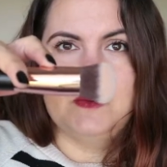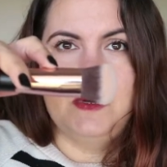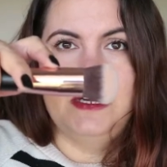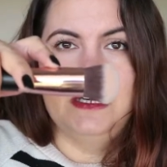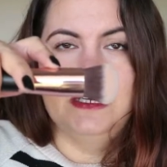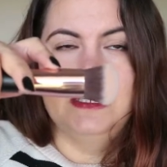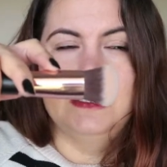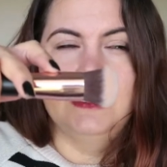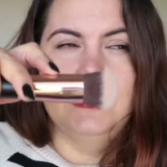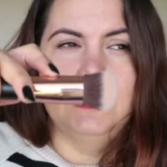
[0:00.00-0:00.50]

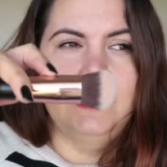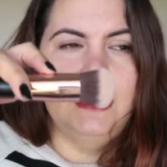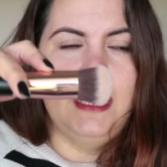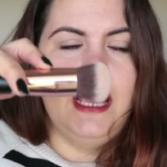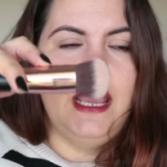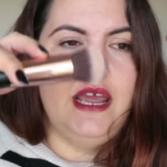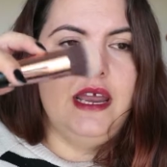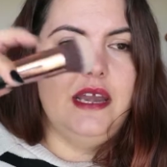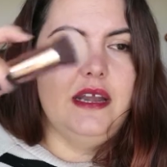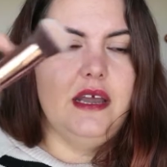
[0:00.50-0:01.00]
one,
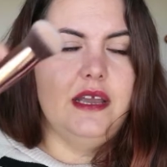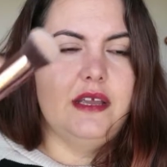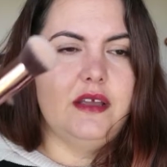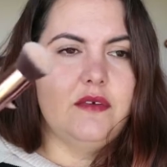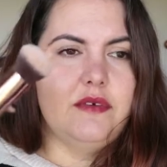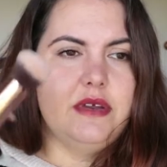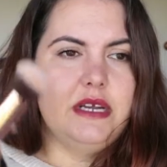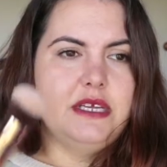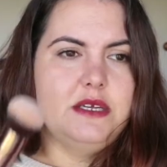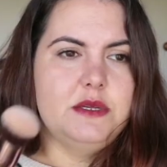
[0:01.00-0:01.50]
and I
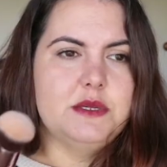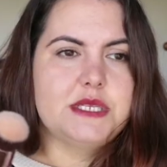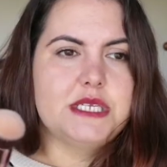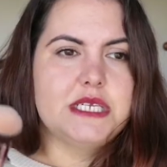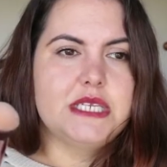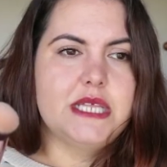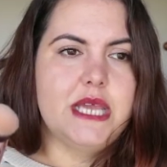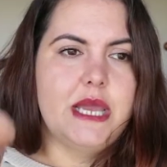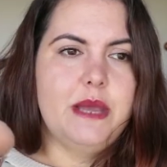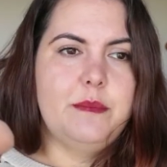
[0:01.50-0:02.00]
got really used
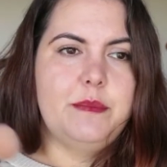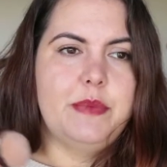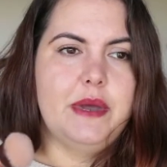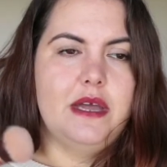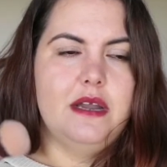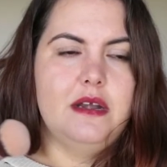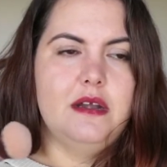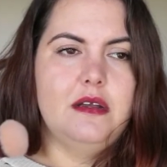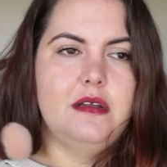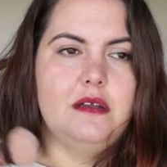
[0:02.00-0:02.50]
to that,
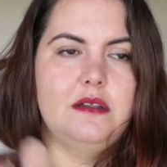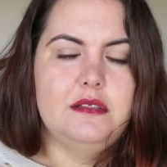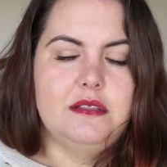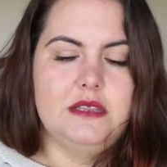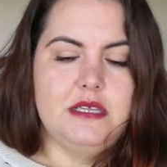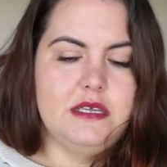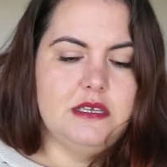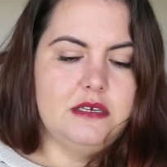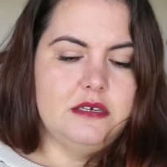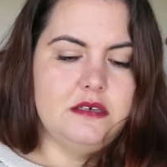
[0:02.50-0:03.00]
but
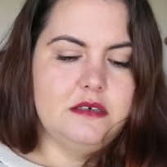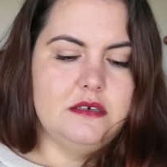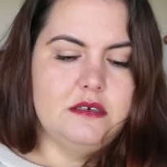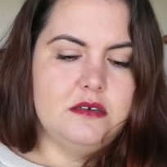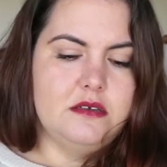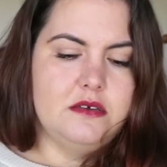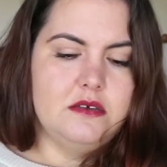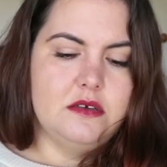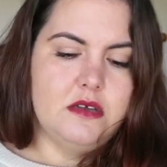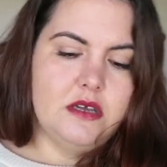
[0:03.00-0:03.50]

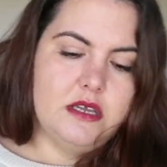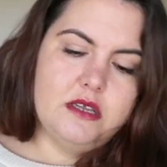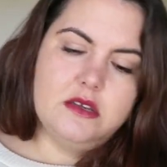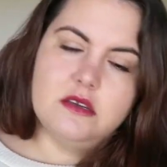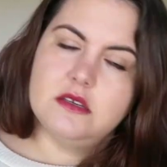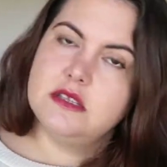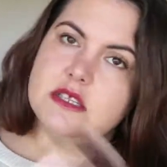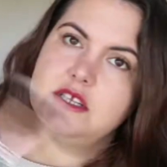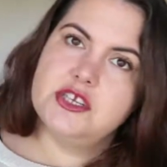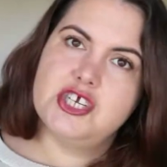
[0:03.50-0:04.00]
then I
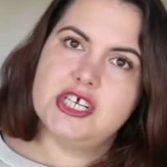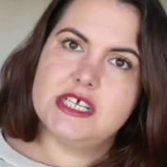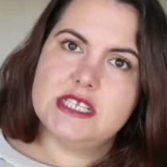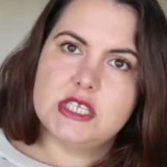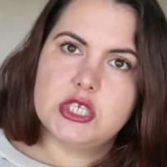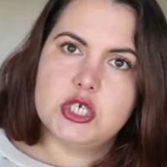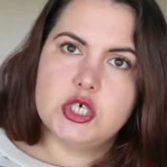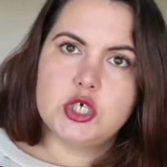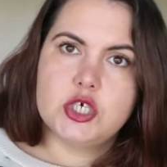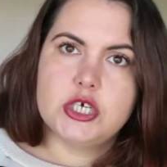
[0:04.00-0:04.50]
got the
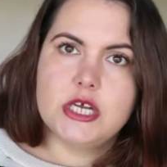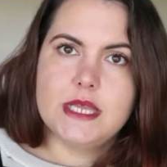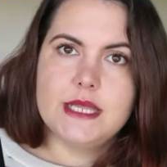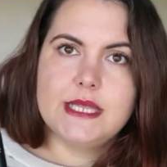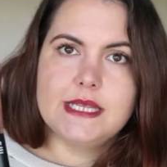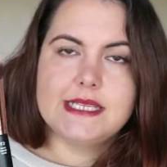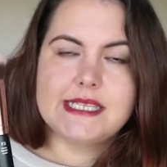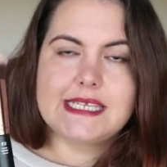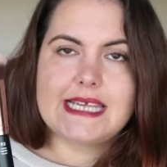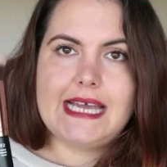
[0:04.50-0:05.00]
chance to try
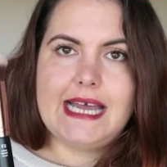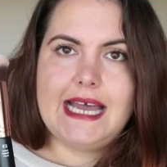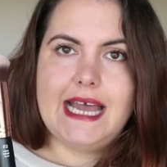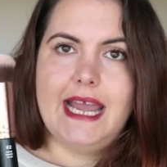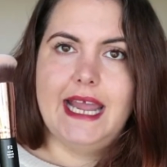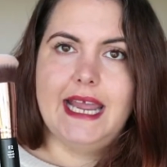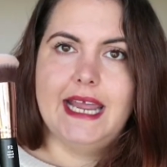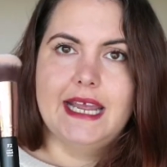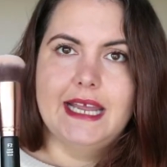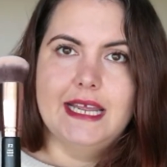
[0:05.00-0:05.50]
this
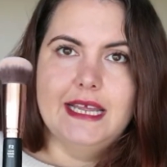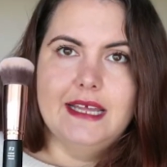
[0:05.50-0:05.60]
guy.